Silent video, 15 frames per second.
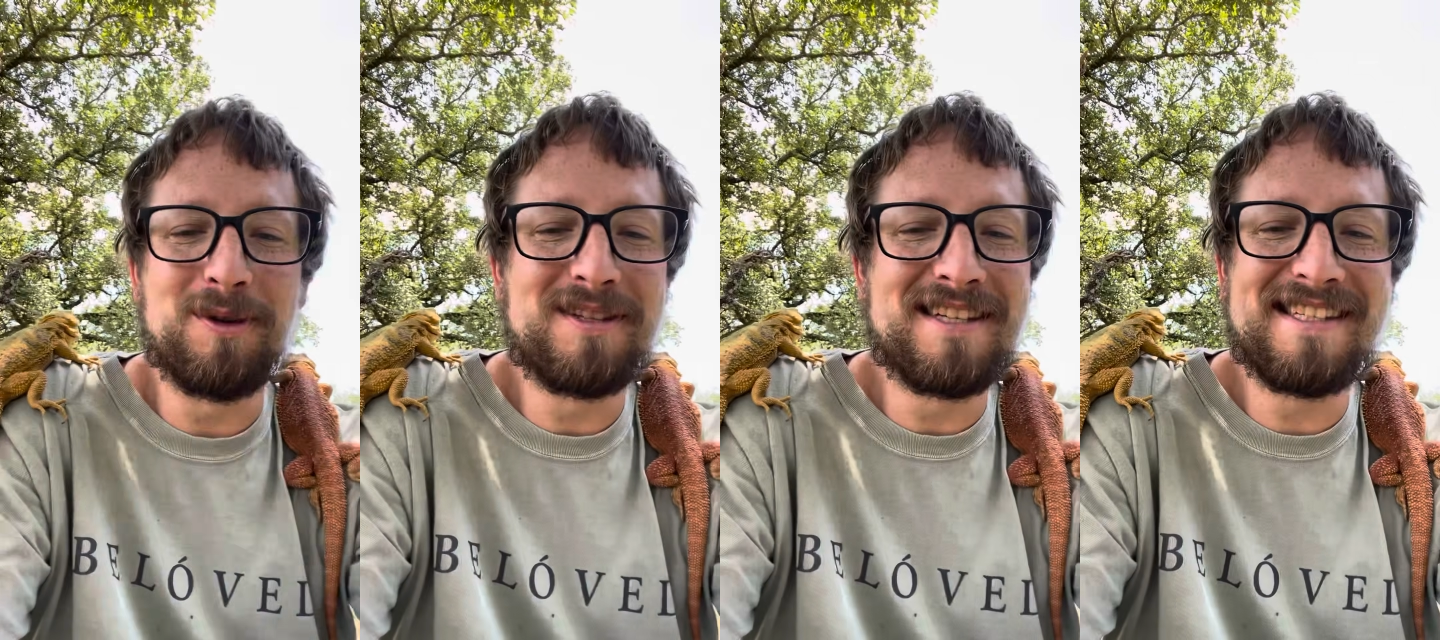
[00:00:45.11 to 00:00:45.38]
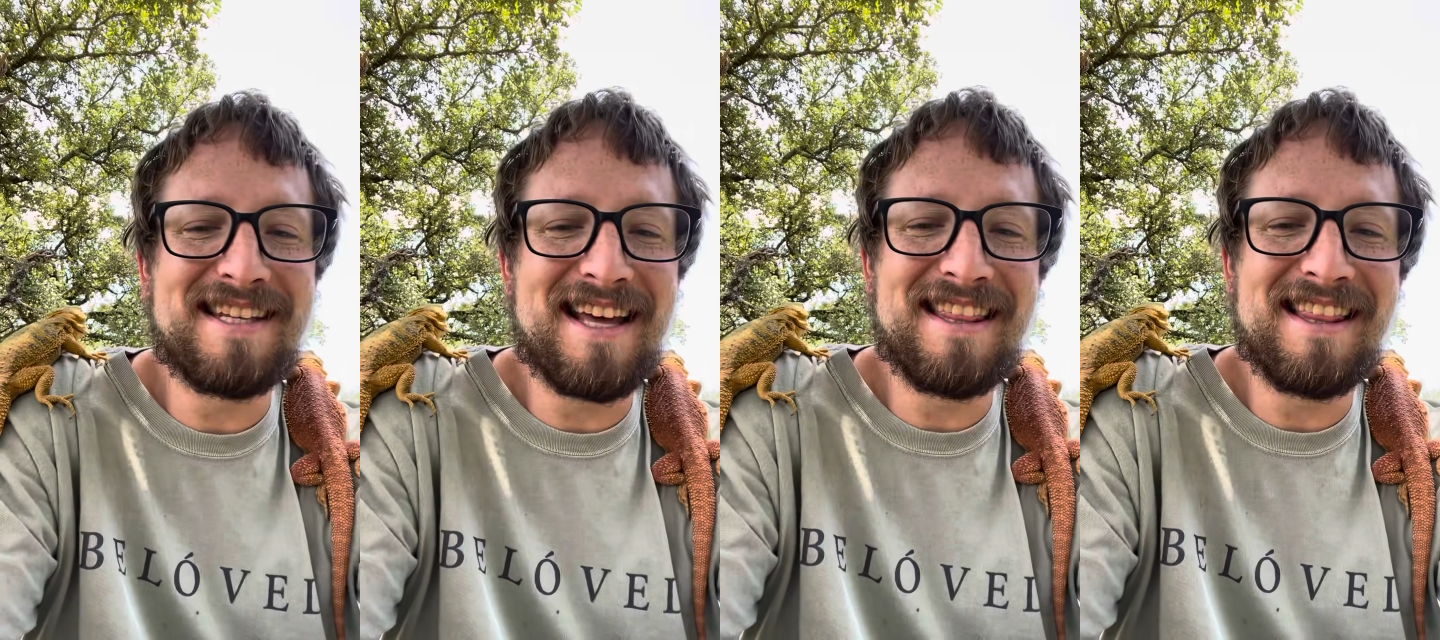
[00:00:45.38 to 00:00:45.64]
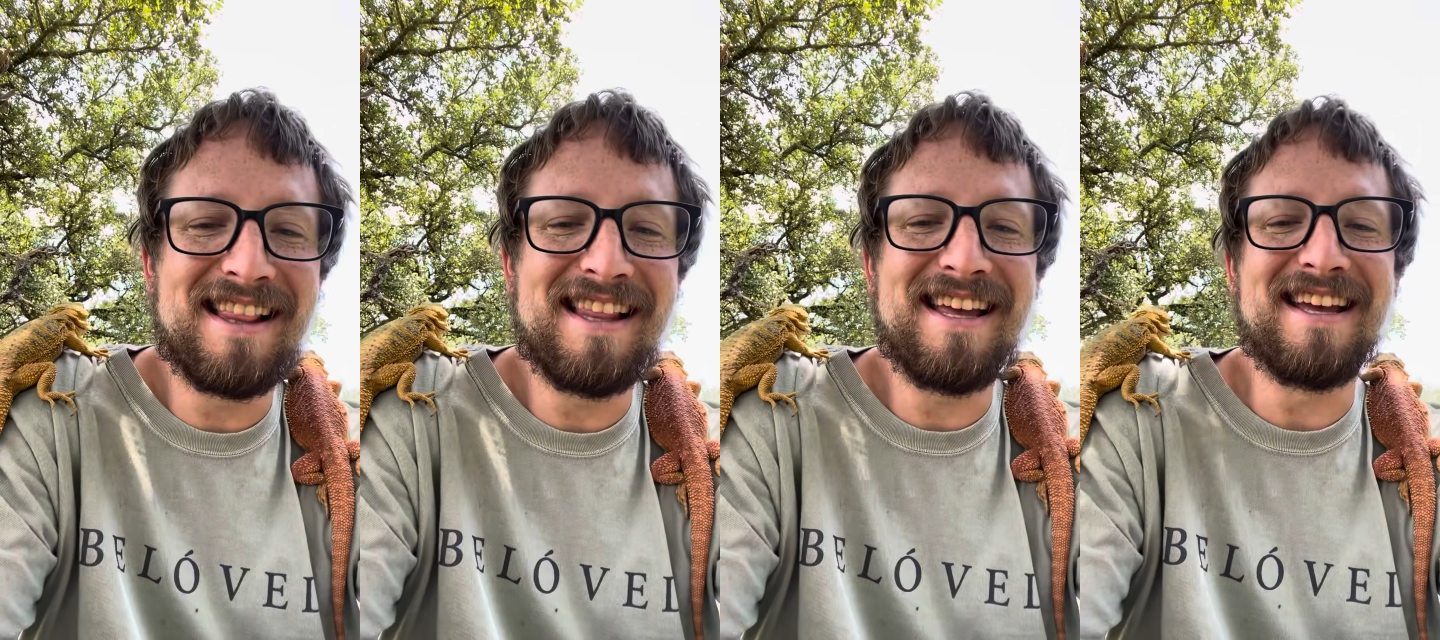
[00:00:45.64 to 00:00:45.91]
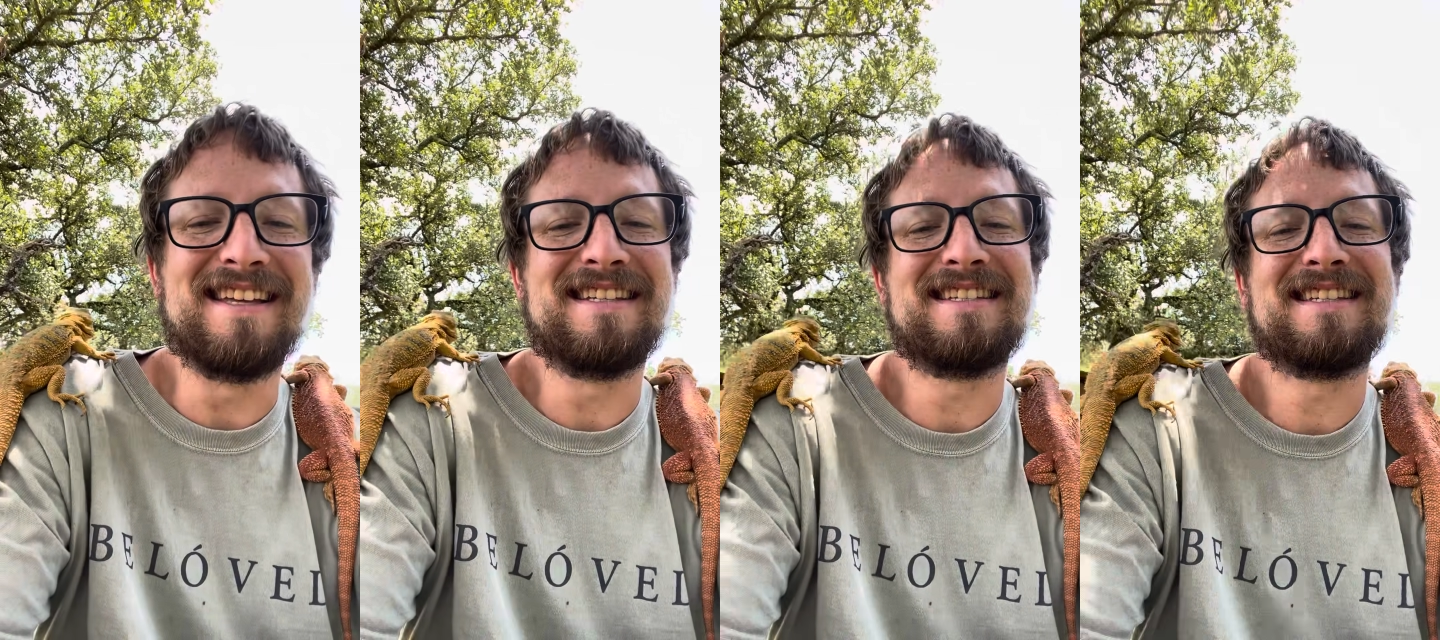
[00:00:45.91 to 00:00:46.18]
to say the
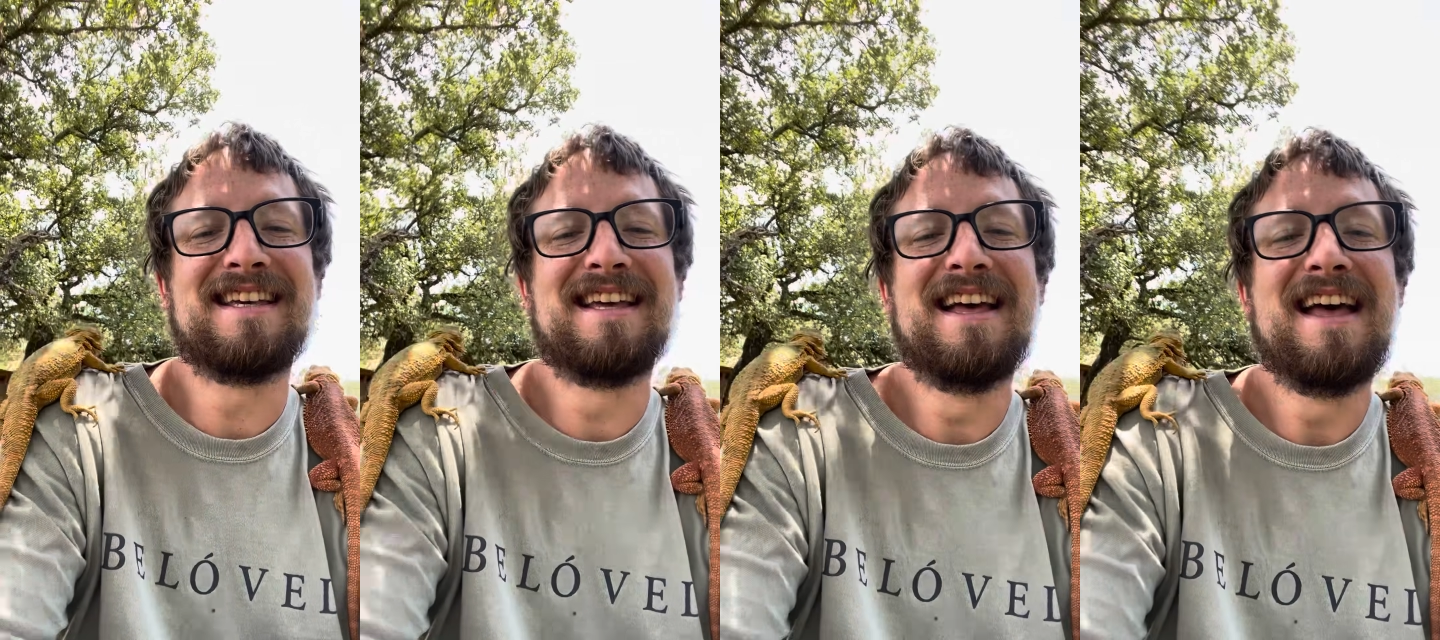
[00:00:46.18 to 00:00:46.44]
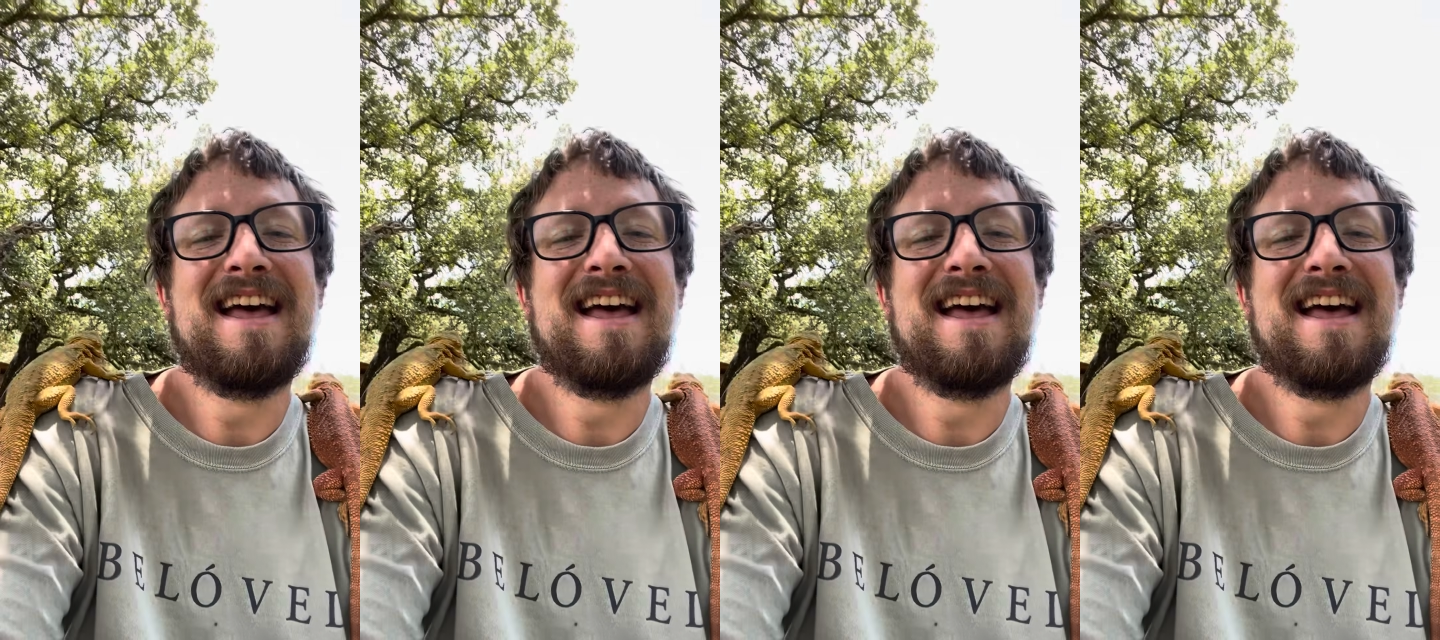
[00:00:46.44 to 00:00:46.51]
least.